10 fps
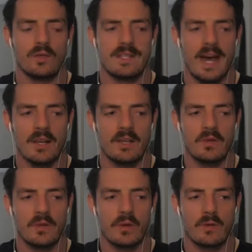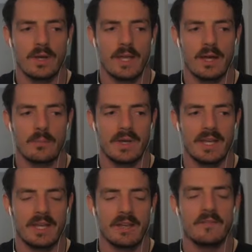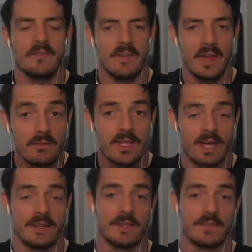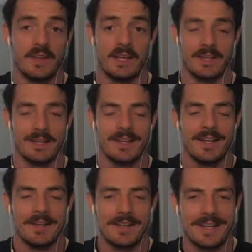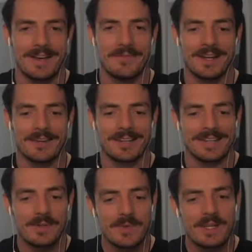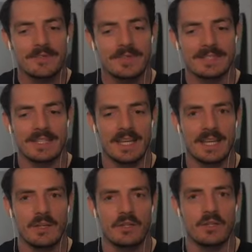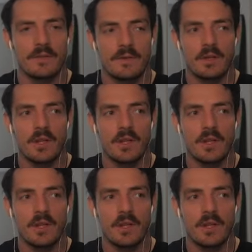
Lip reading: started your career being very undefeated. You then went on a little bit of a skid. Do you feel